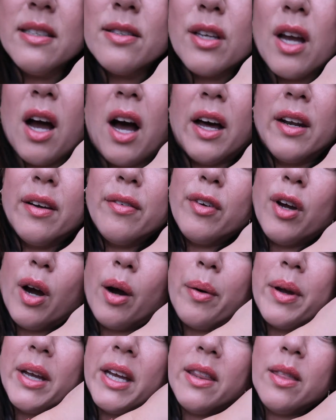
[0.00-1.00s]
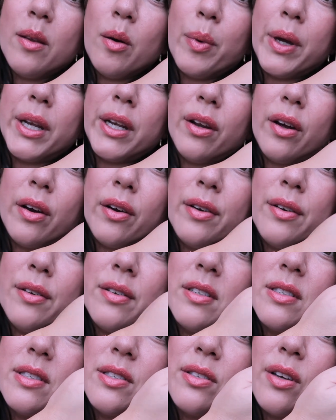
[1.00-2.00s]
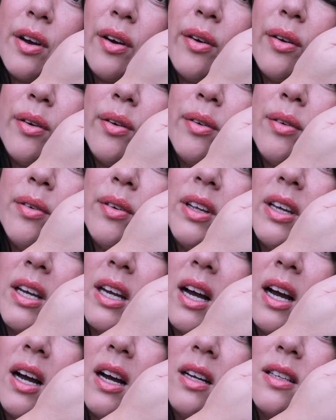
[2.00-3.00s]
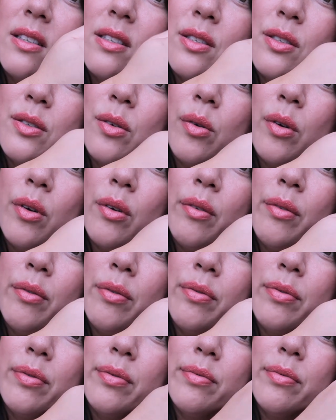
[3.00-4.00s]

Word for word: is kind of going in the window, so you can't sort of